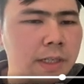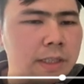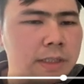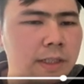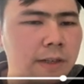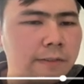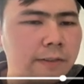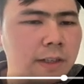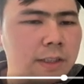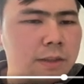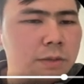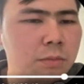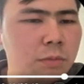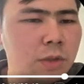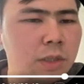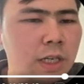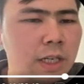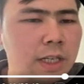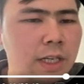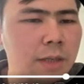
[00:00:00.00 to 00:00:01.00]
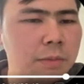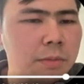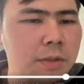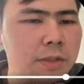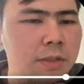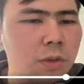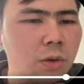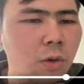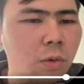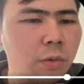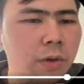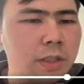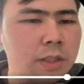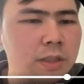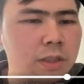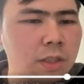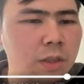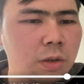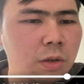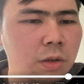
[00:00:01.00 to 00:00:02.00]
The first model can be 0, 1,
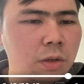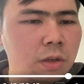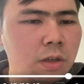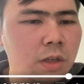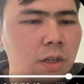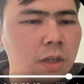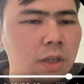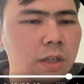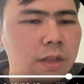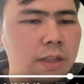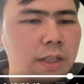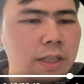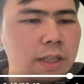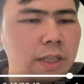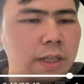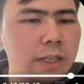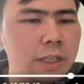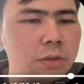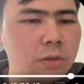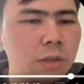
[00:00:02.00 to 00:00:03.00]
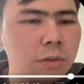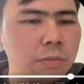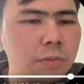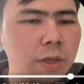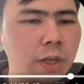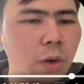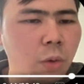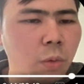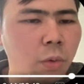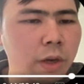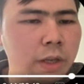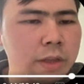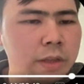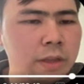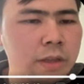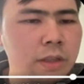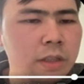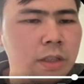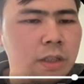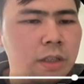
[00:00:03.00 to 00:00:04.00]
0, then the next one will be 1,
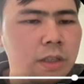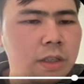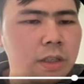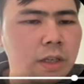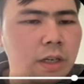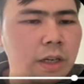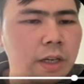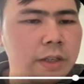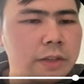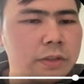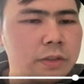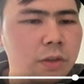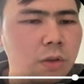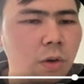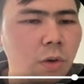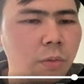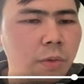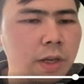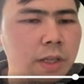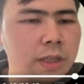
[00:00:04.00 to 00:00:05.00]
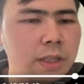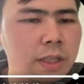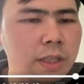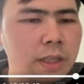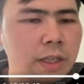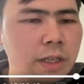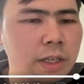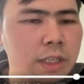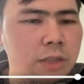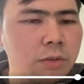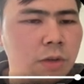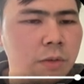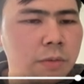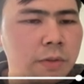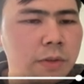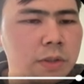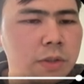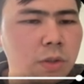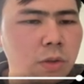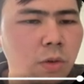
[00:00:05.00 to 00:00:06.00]
0, 1, and the next one will be
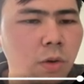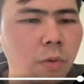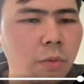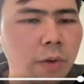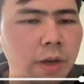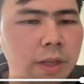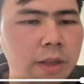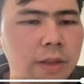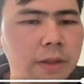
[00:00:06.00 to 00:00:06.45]
0, 1.